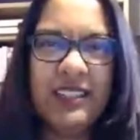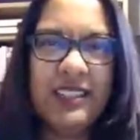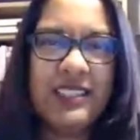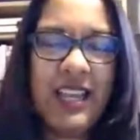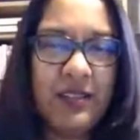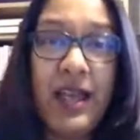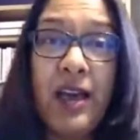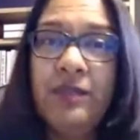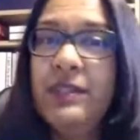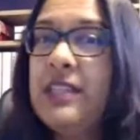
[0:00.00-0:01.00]
sounds
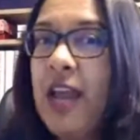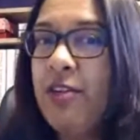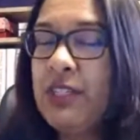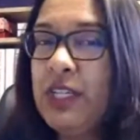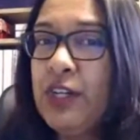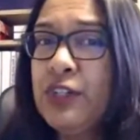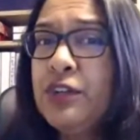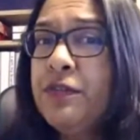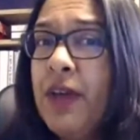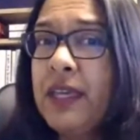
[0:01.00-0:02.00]
out of integrity, because
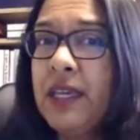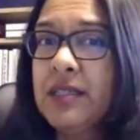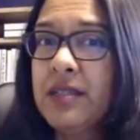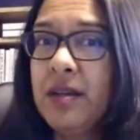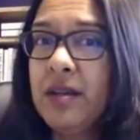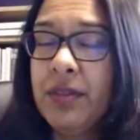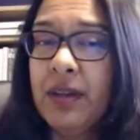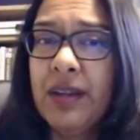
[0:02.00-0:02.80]
you're faking something.